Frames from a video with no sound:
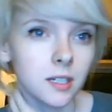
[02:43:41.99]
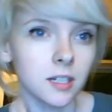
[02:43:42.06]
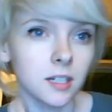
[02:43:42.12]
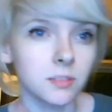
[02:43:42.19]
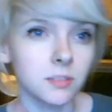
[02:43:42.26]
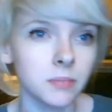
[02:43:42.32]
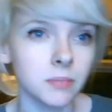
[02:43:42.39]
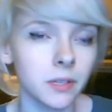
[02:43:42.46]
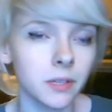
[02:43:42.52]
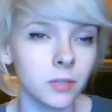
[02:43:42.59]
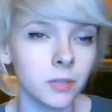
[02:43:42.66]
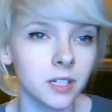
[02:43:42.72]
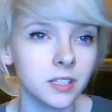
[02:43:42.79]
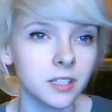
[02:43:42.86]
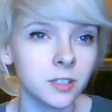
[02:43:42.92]
And
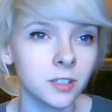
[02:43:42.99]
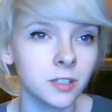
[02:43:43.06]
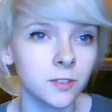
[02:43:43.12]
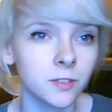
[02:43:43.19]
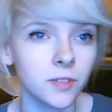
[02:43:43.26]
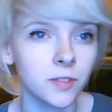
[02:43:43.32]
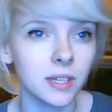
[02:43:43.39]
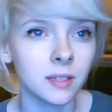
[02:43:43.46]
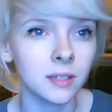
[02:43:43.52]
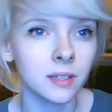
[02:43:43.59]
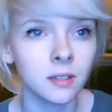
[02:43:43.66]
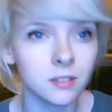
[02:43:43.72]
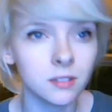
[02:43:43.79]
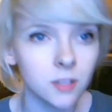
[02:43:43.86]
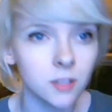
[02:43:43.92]
Blink-182 fit in
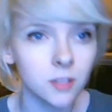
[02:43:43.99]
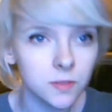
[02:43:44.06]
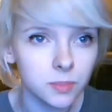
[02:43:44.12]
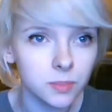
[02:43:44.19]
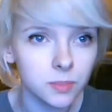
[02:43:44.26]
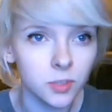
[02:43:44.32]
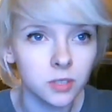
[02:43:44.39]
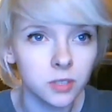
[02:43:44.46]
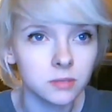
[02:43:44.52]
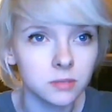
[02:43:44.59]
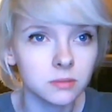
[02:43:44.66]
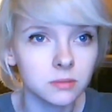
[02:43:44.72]
a soft spot,